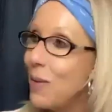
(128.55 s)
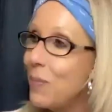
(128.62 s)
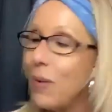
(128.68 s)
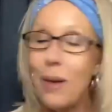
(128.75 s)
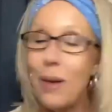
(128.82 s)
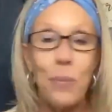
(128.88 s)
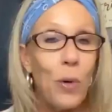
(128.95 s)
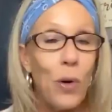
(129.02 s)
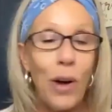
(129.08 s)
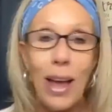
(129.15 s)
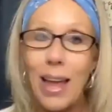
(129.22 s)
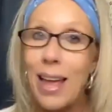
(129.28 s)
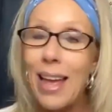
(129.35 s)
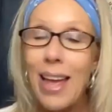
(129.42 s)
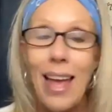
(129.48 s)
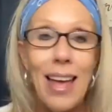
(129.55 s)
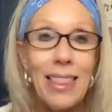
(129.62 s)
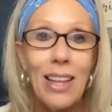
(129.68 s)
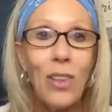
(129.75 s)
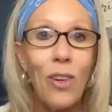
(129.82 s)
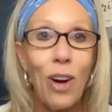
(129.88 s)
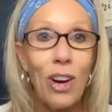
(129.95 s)
But boy,
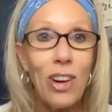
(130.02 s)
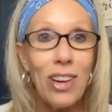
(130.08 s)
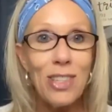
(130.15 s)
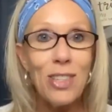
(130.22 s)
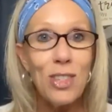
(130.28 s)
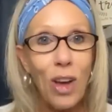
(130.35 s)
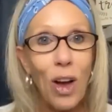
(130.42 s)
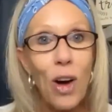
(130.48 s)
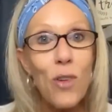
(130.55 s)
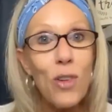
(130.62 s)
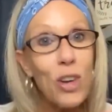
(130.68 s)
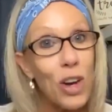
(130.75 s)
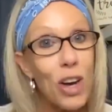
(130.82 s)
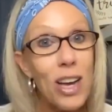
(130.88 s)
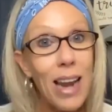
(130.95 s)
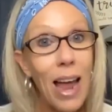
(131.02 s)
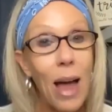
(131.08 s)
the Lord is so good.